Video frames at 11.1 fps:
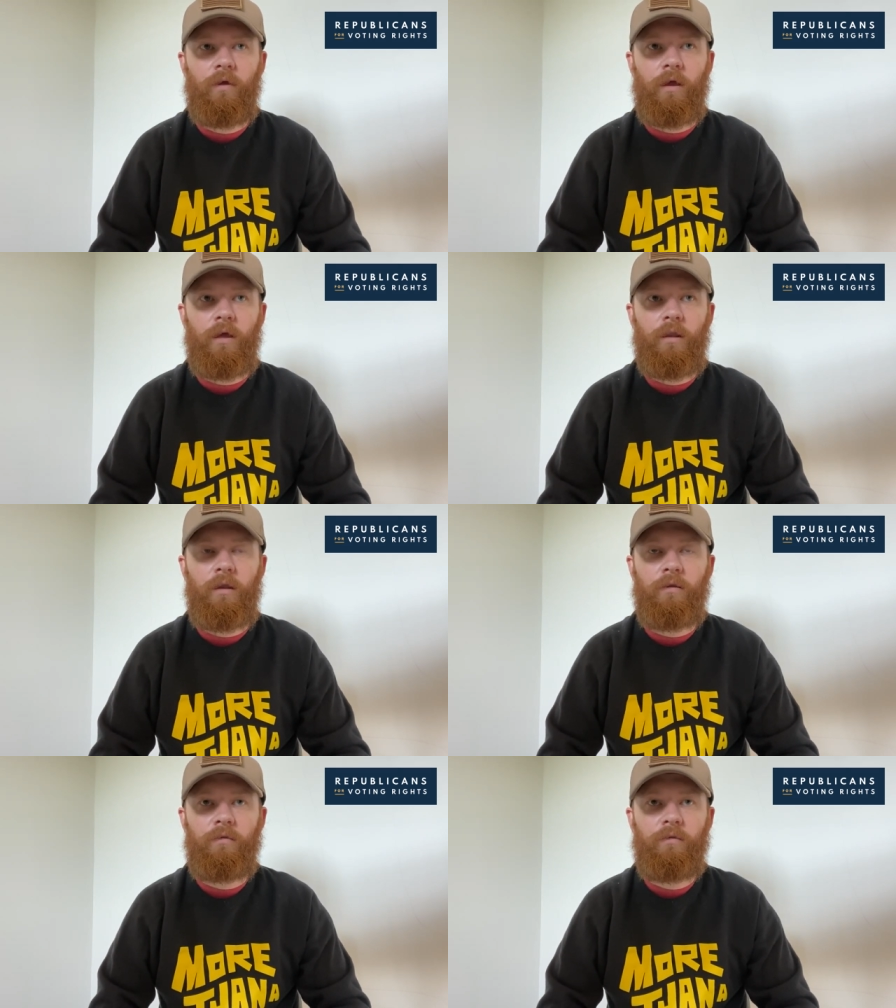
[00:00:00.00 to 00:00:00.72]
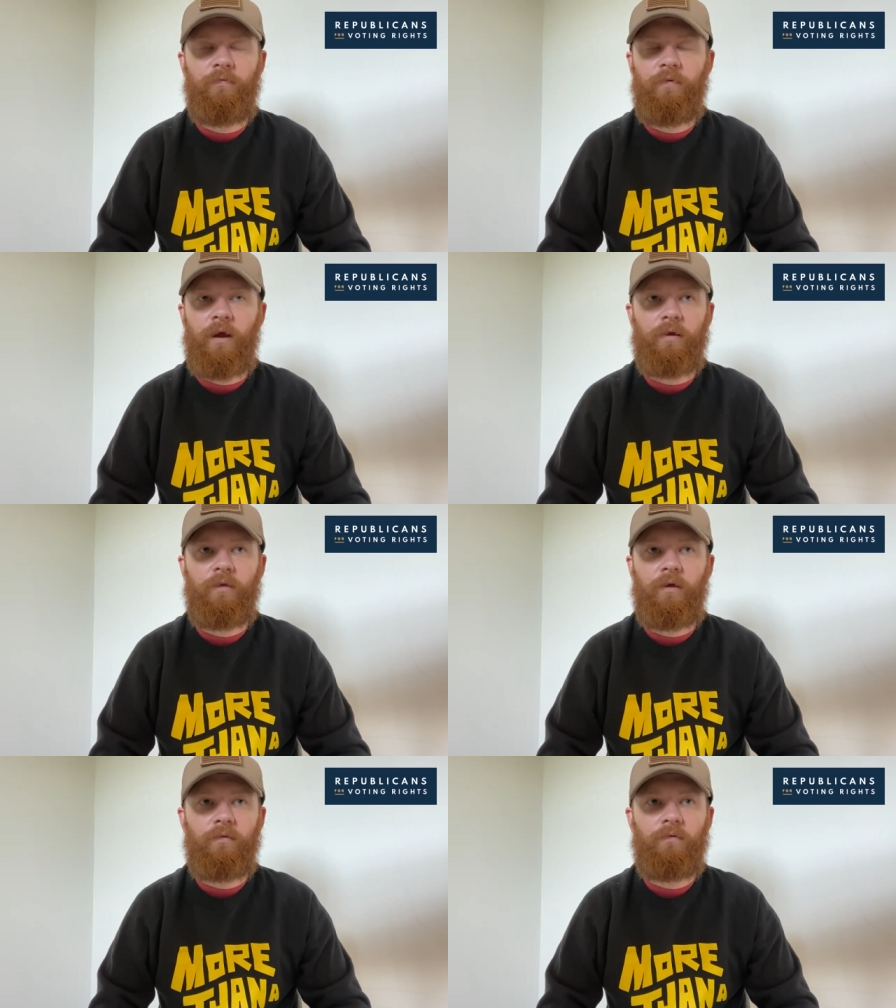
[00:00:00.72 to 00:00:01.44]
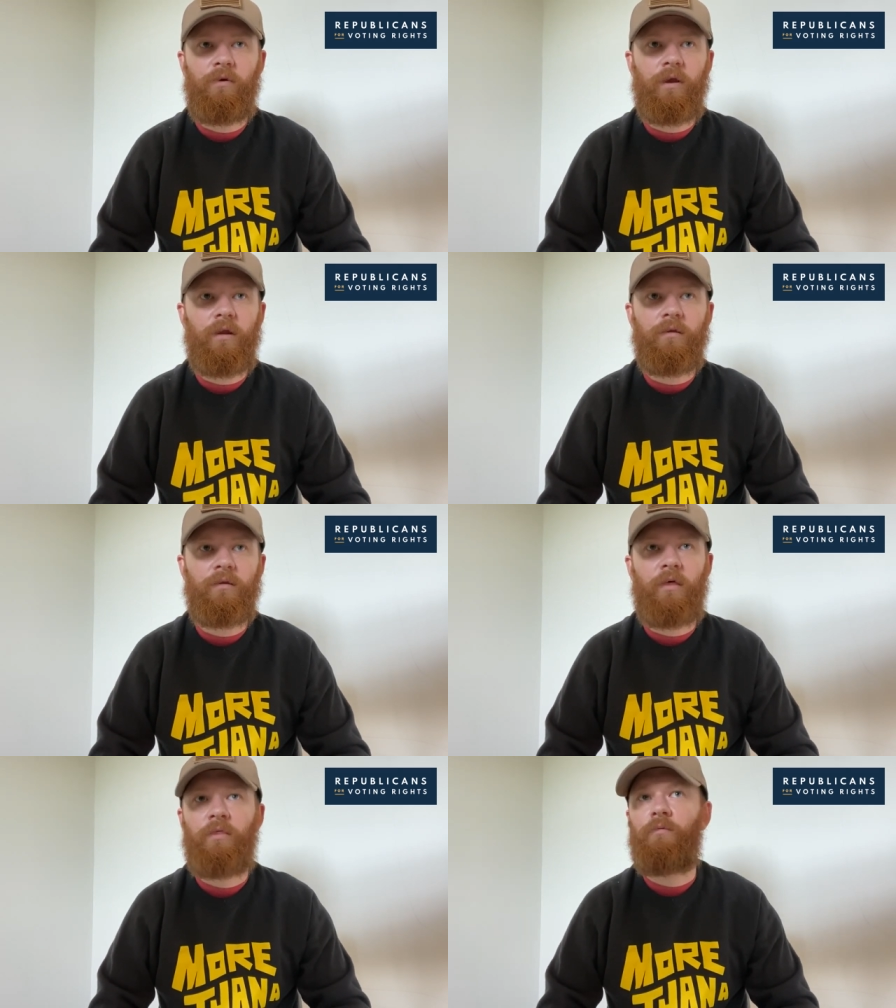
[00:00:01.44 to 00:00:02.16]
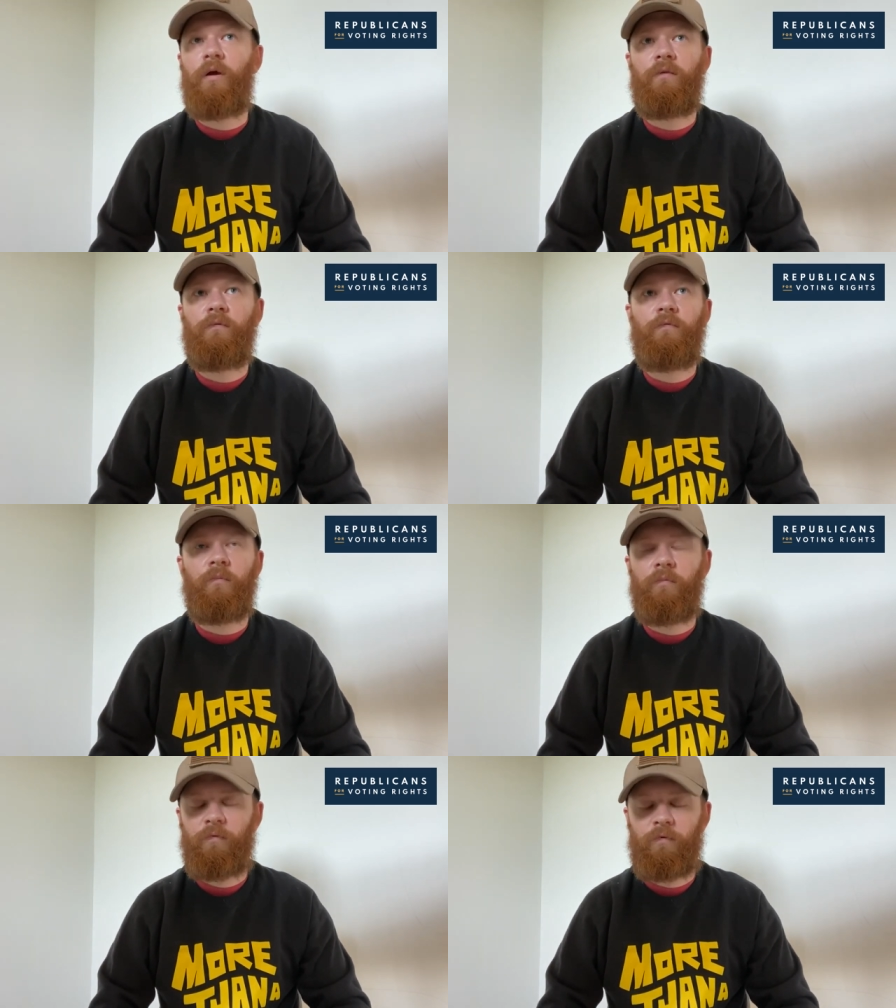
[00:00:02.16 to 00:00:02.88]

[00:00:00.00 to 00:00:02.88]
And the fact that you're getting death threats from